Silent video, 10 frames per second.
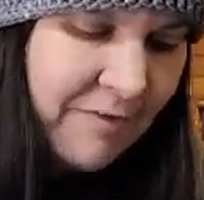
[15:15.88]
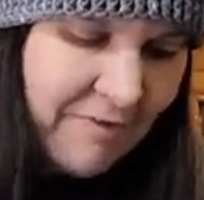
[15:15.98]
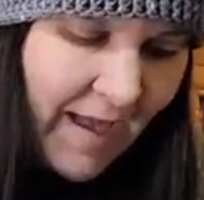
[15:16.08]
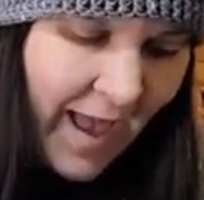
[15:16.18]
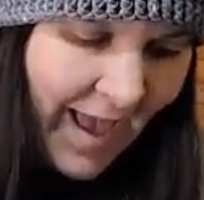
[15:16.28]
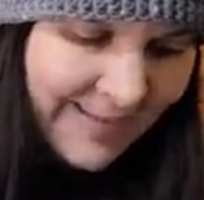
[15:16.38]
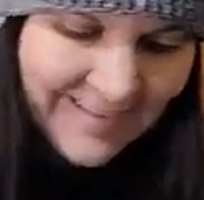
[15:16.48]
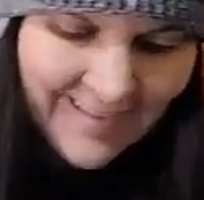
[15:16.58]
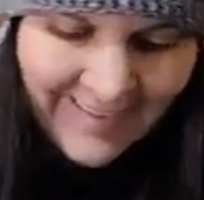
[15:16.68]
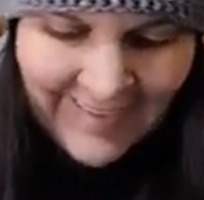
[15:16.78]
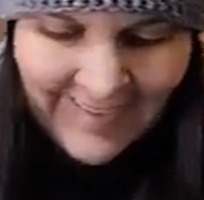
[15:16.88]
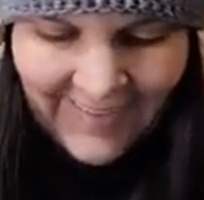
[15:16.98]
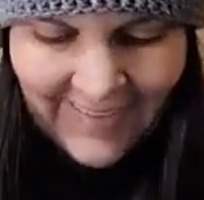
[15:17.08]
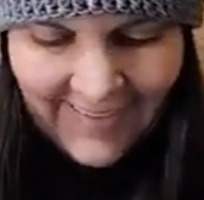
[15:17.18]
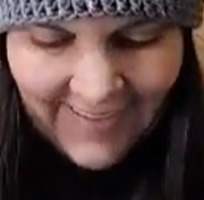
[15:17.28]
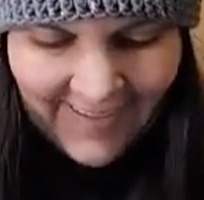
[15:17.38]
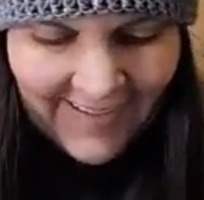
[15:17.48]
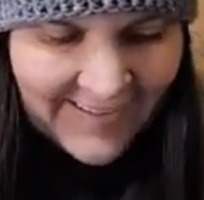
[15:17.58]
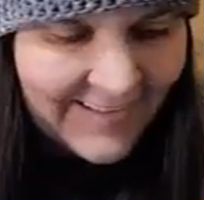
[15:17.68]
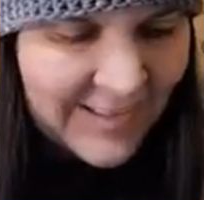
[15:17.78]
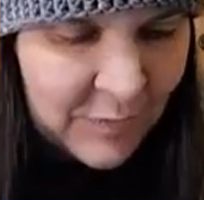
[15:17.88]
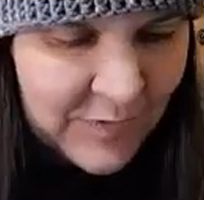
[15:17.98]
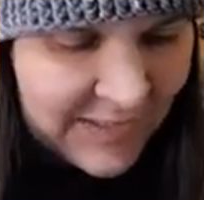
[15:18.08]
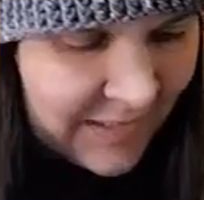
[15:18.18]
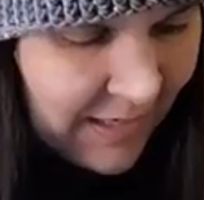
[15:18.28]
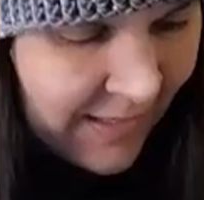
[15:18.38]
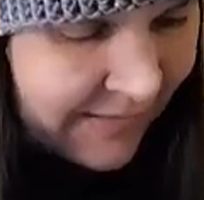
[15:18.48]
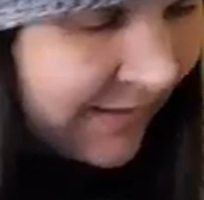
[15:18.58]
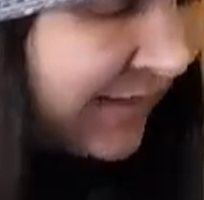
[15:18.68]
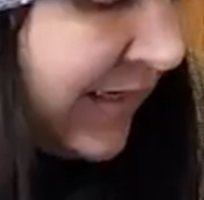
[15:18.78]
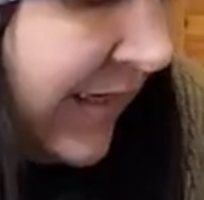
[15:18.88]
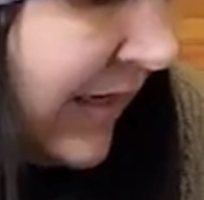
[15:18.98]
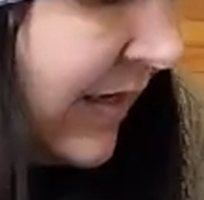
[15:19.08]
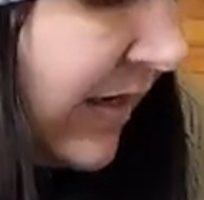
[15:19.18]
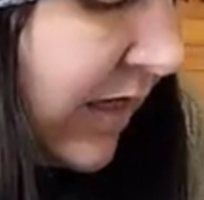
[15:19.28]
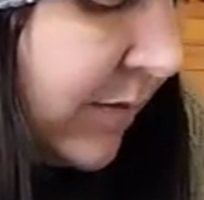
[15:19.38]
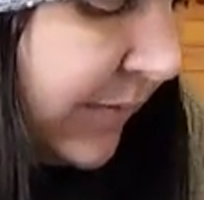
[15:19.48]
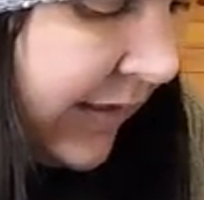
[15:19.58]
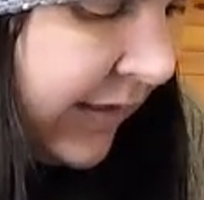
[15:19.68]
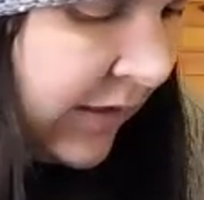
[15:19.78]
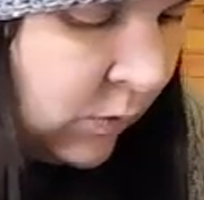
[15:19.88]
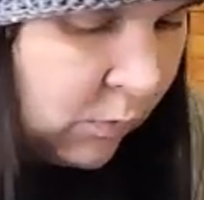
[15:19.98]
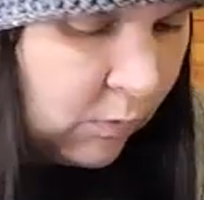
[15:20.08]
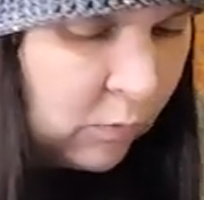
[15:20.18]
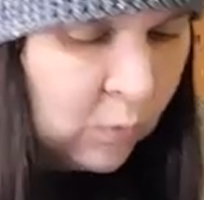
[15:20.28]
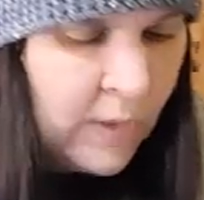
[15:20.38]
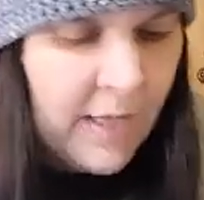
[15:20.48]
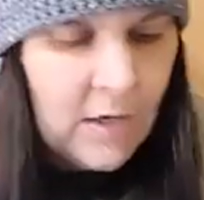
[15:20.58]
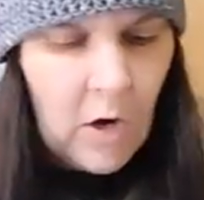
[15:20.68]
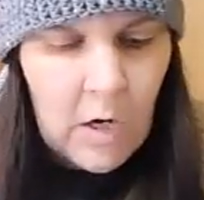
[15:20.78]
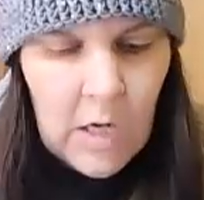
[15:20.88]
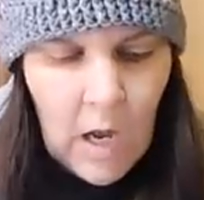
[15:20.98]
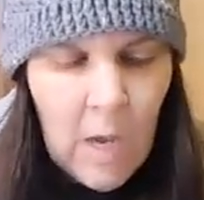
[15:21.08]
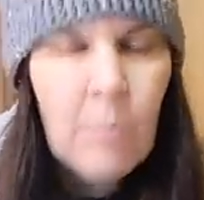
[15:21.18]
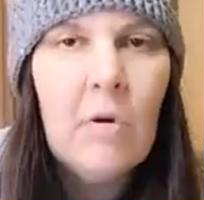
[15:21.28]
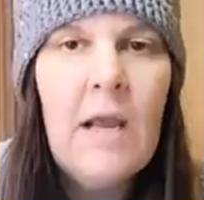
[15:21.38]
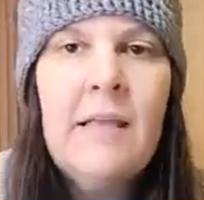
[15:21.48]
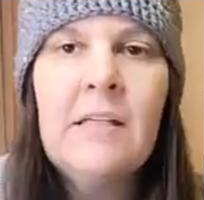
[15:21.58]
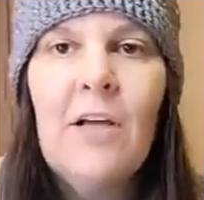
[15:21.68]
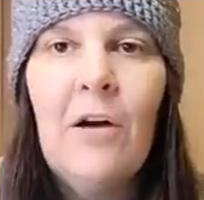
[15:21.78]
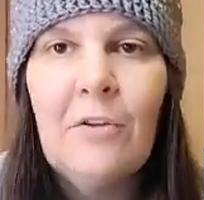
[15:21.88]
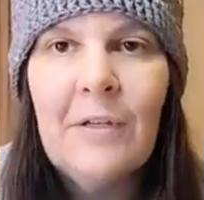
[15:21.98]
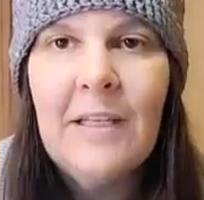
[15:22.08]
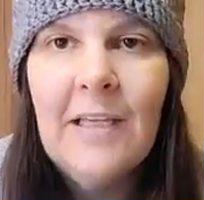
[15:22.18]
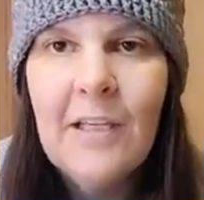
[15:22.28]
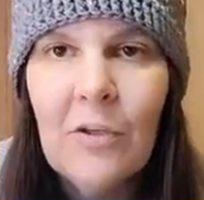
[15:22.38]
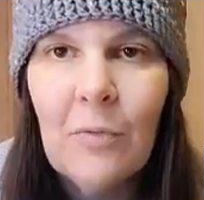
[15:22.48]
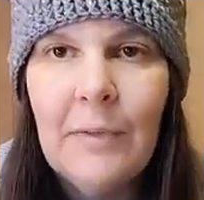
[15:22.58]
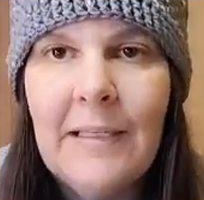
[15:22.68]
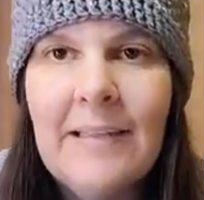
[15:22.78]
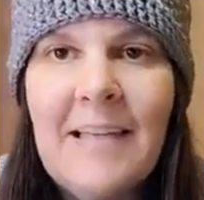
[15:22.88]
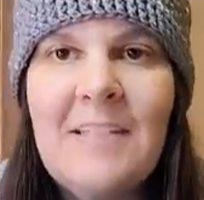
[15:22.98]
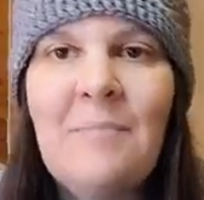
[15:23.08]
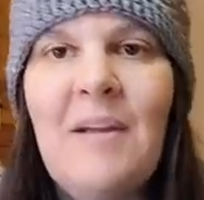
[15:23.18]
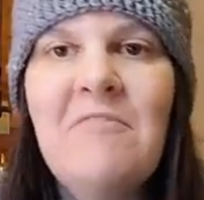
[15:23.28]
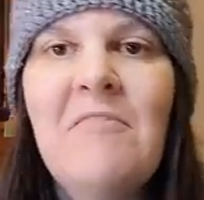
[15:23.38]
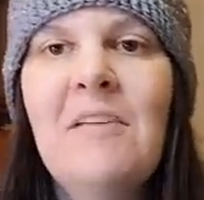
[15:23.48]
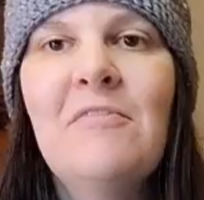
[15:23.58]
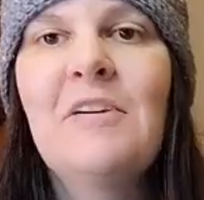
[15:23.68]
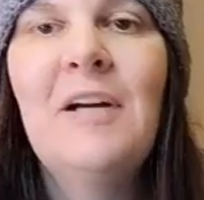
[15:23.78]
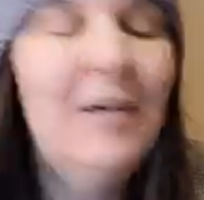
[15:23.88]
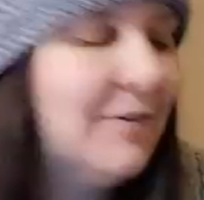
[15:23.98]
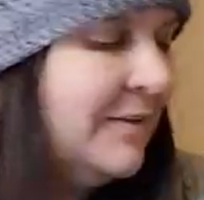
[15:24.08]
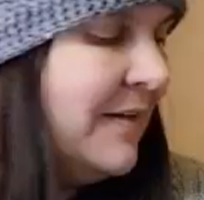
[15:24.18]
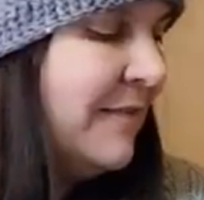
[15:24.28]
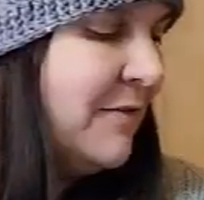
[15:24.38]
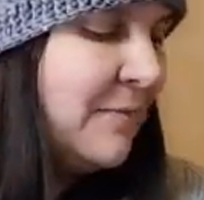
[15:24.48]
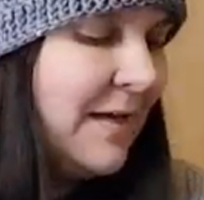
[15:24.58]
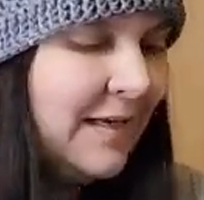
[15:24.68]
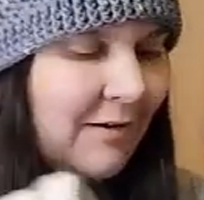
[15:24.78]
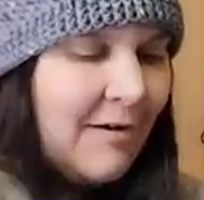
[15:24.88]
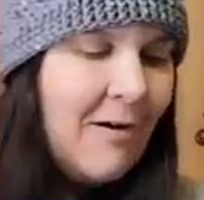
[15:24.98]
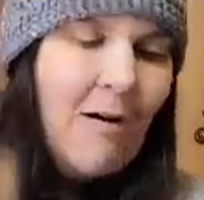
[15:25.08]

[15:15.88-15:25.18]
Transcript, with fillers: fast. And this was done um, in red heart ombre in the color hickory. That is my favorite color of the red heart